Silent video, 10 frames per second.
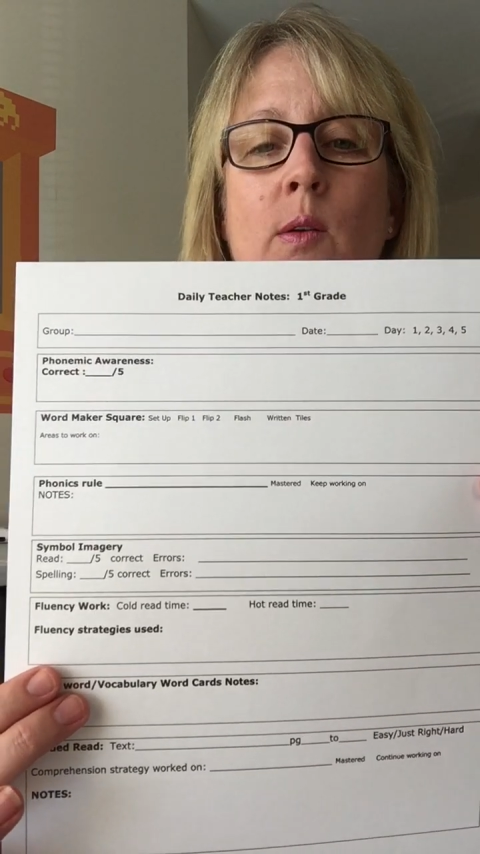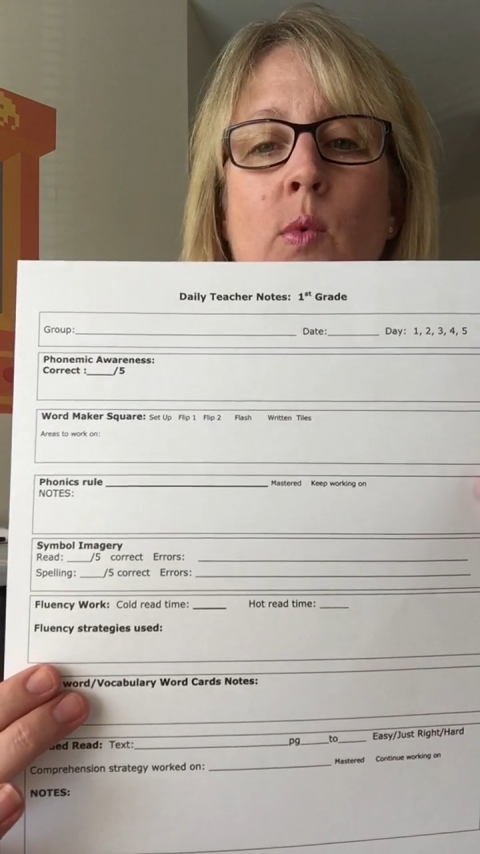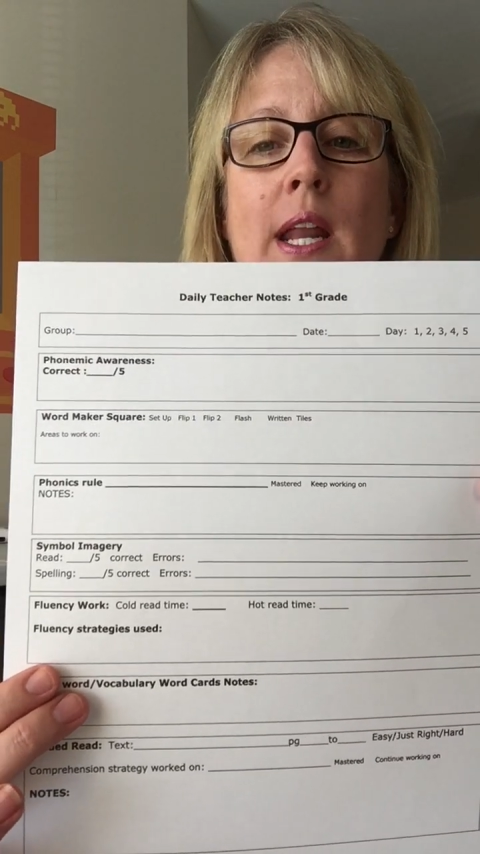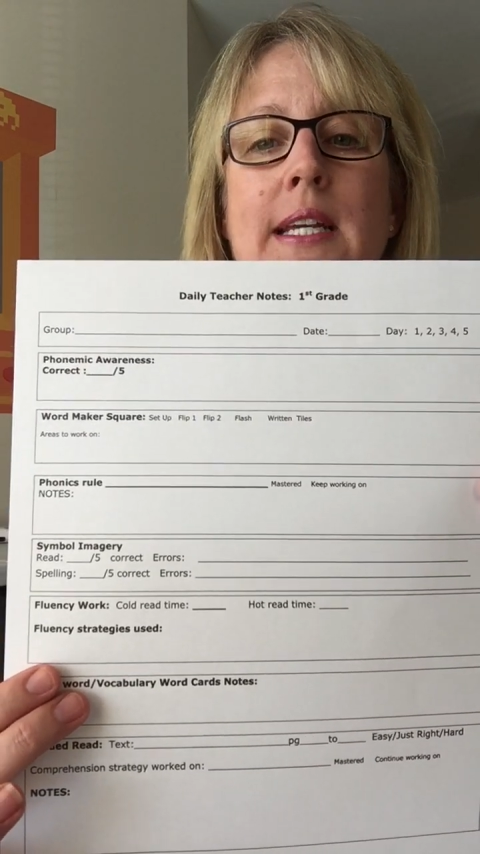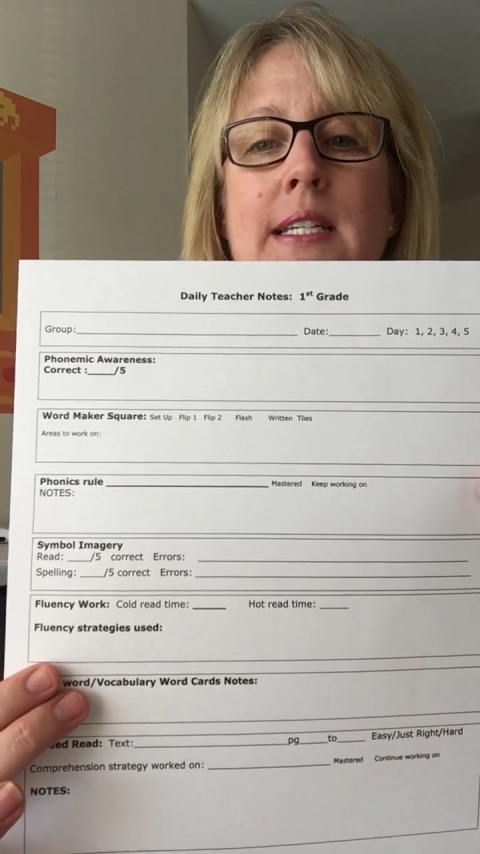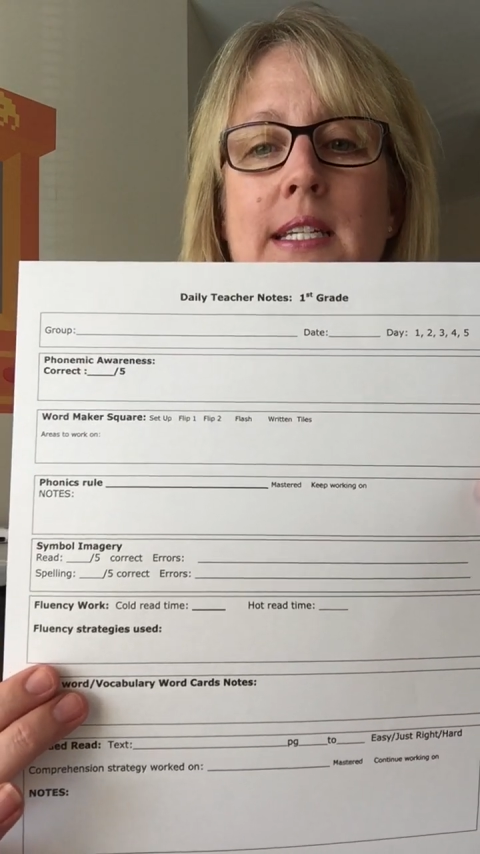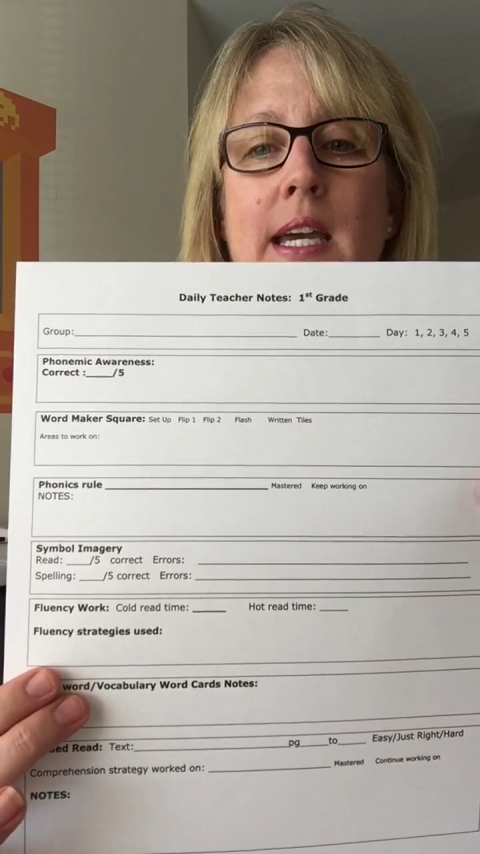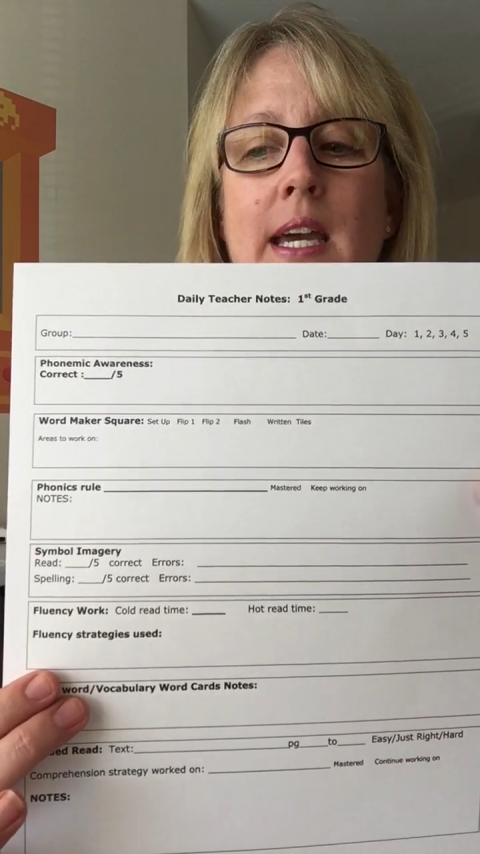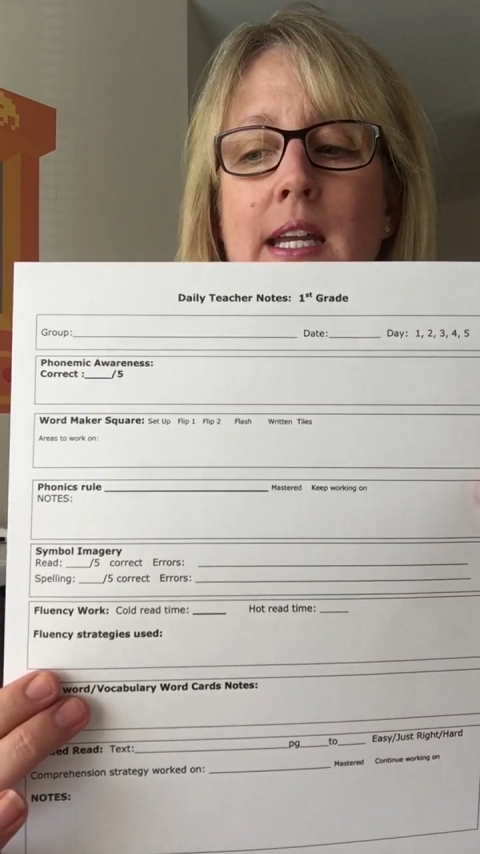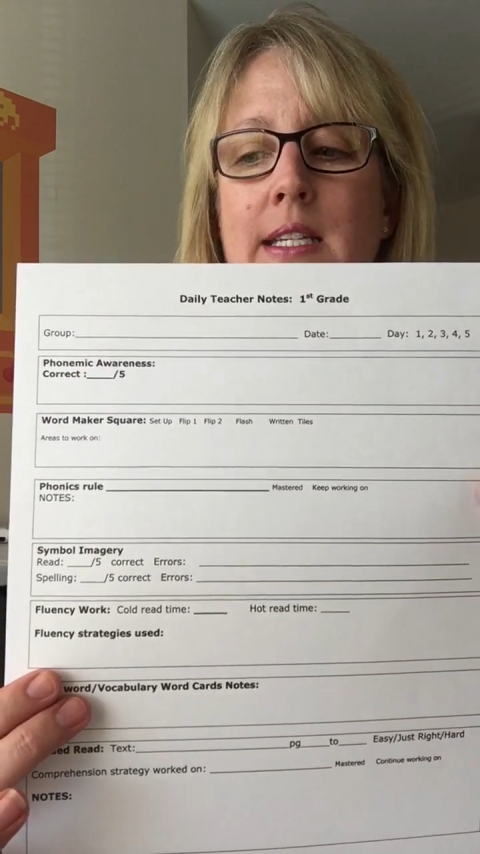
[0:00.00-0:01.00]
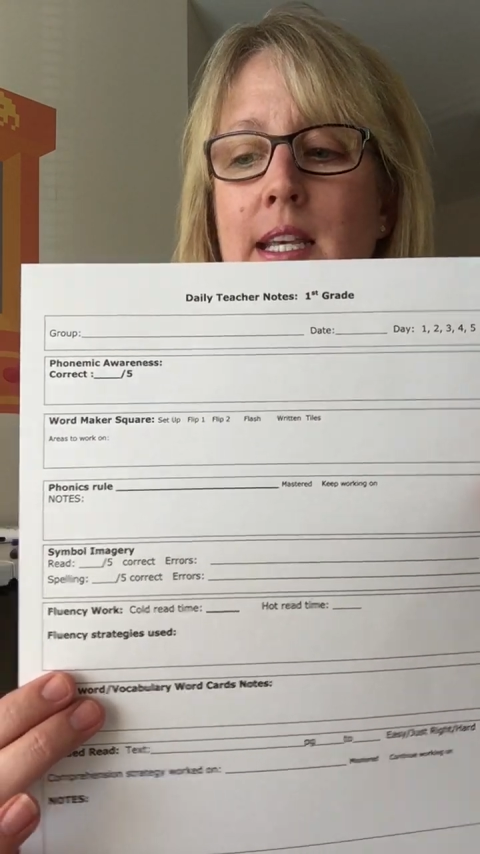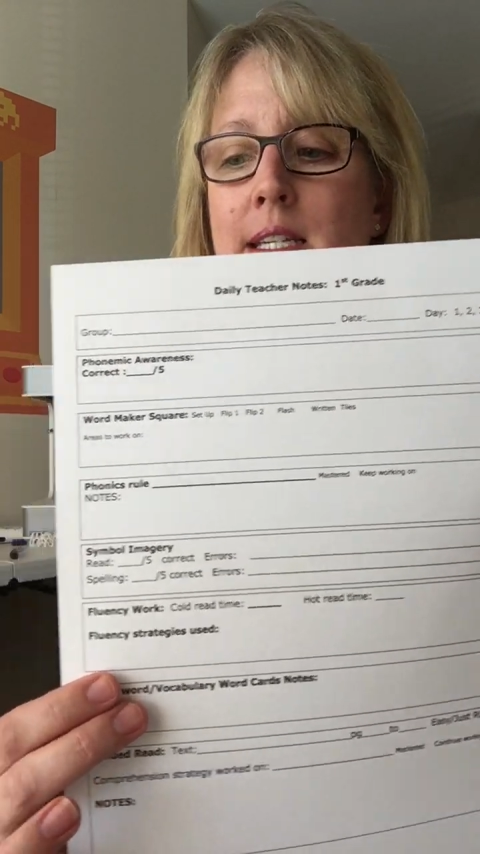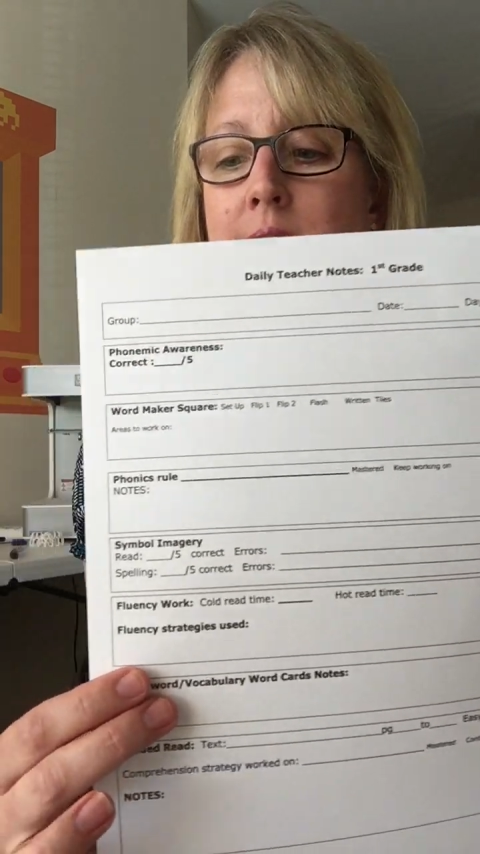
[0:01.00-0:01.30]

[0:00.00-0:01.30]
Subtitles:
And what I did is I